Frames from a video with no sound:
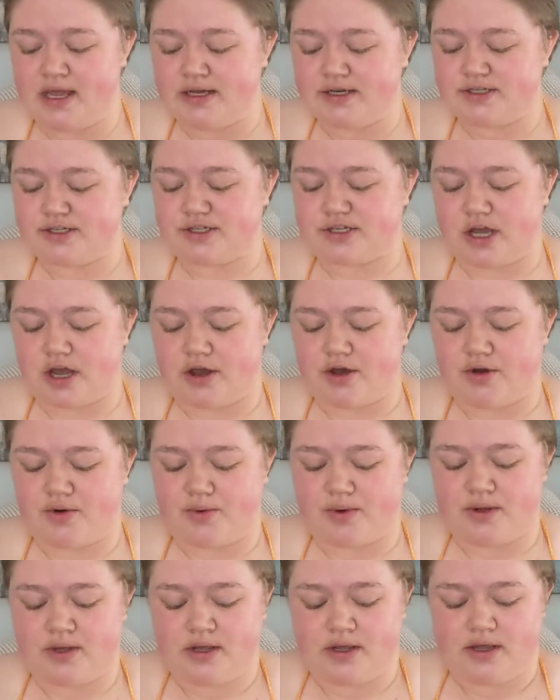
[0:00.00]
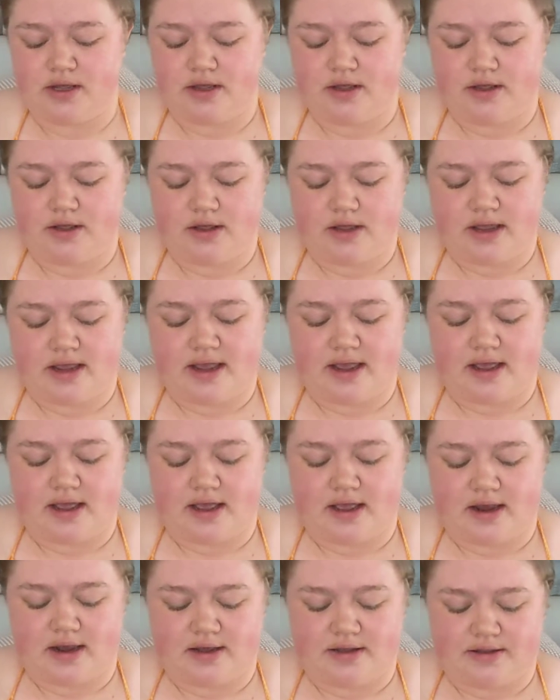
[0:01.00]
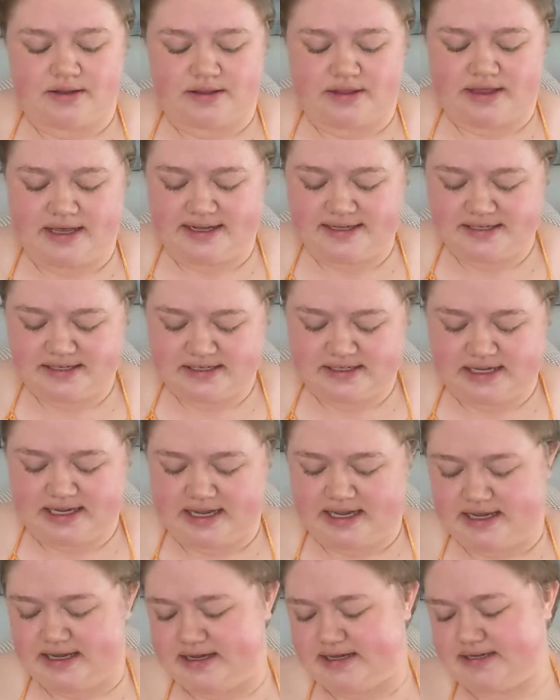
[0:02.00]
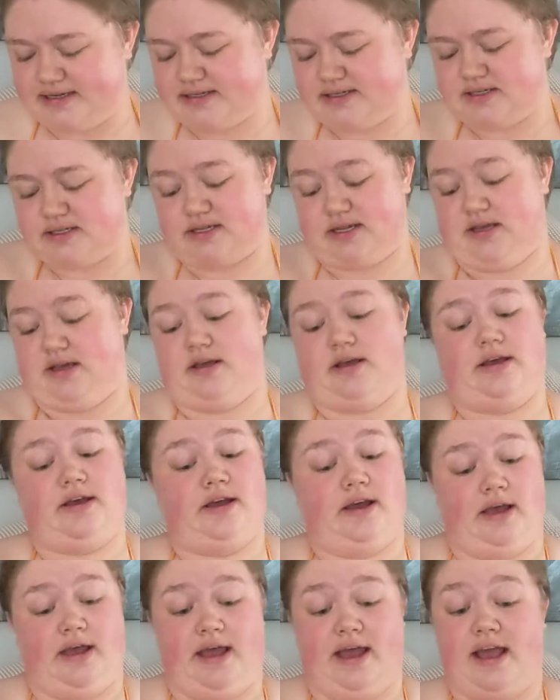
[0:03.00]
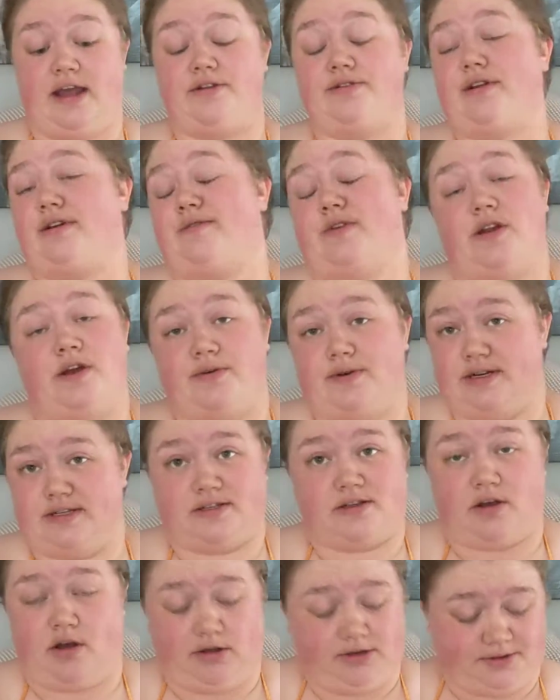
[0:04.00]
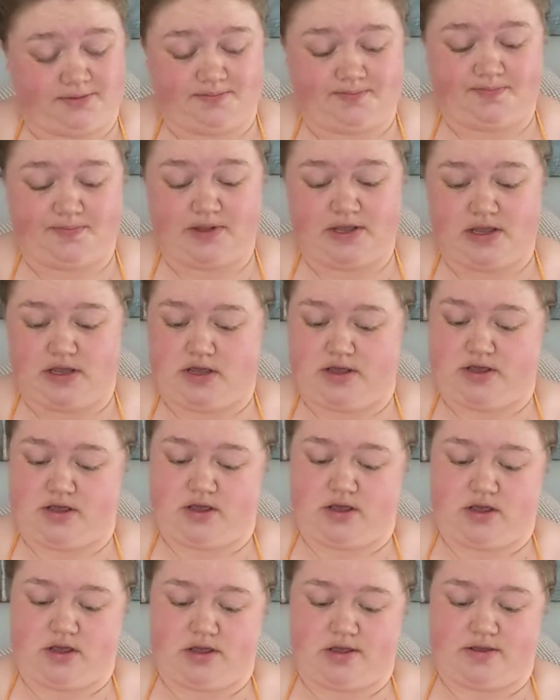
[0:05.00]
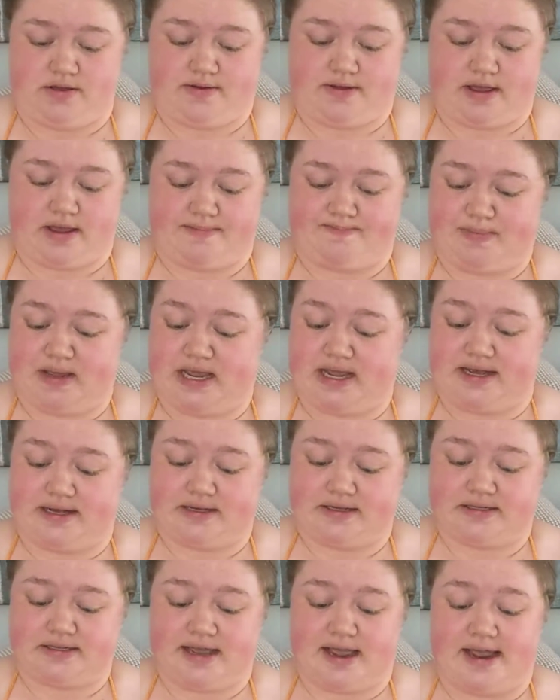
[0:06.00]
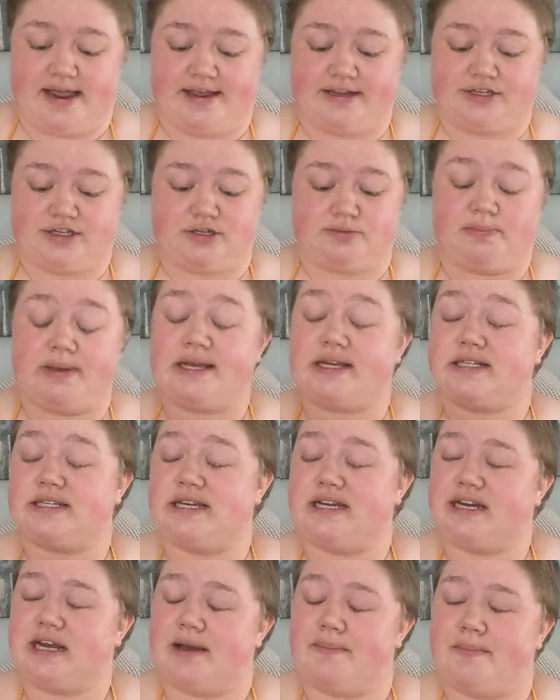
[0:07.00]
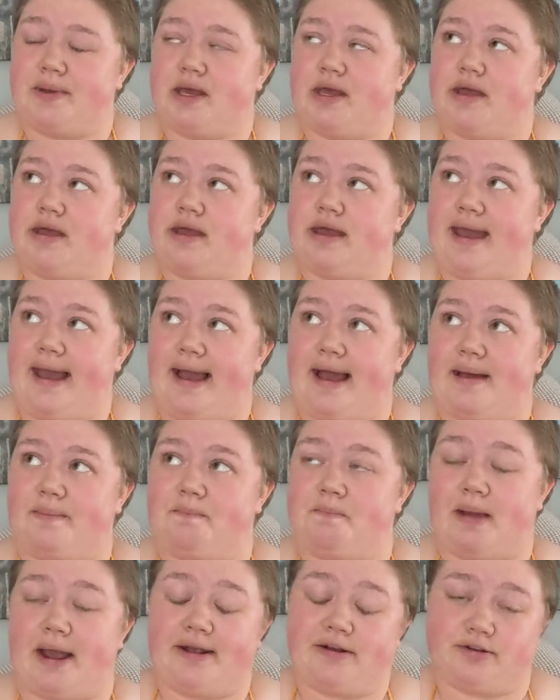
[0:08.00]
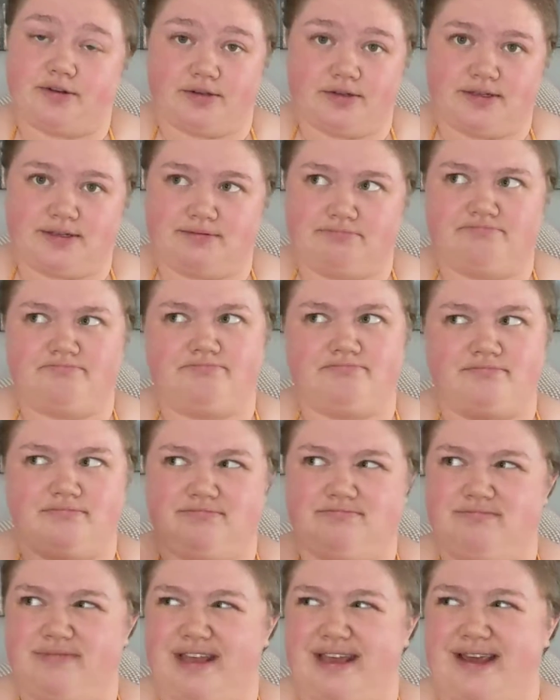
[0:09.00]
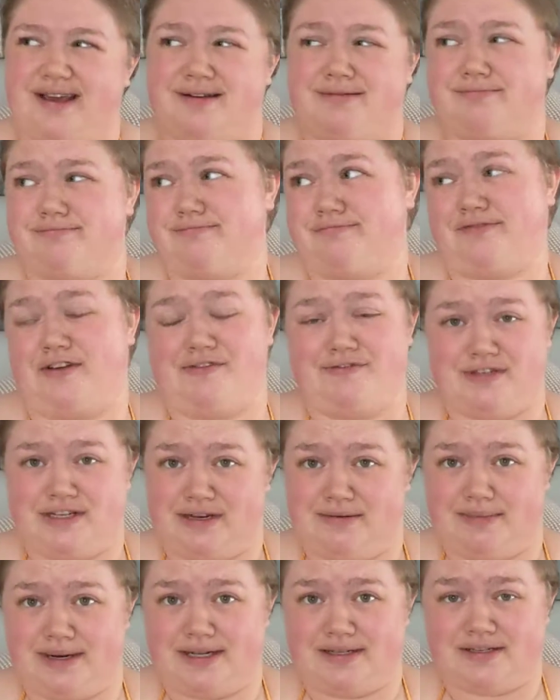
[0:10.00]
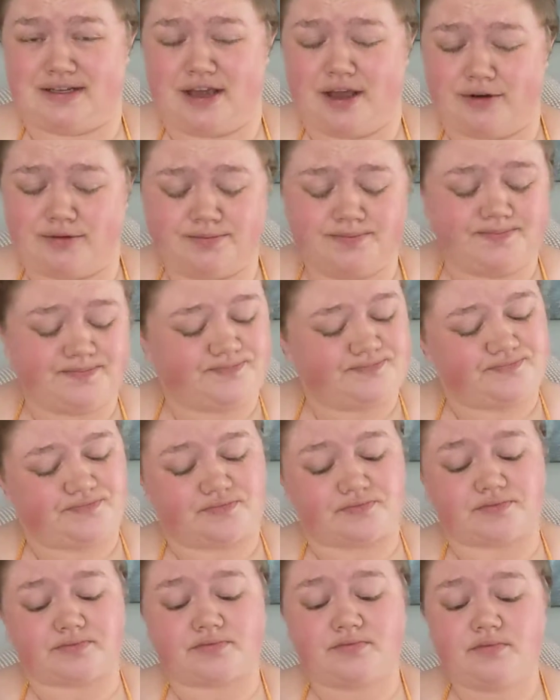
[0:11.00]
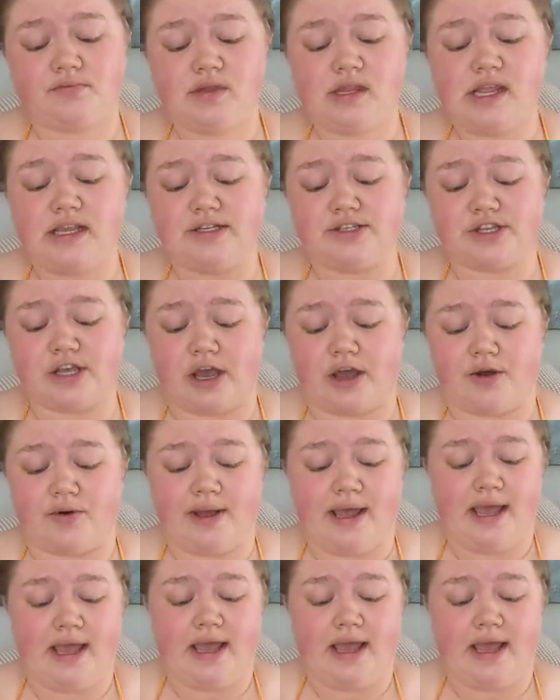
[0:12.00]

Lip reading: So this is, I don't even know what it's called, because I just picked it up at Michael's like 15 minutes ago. So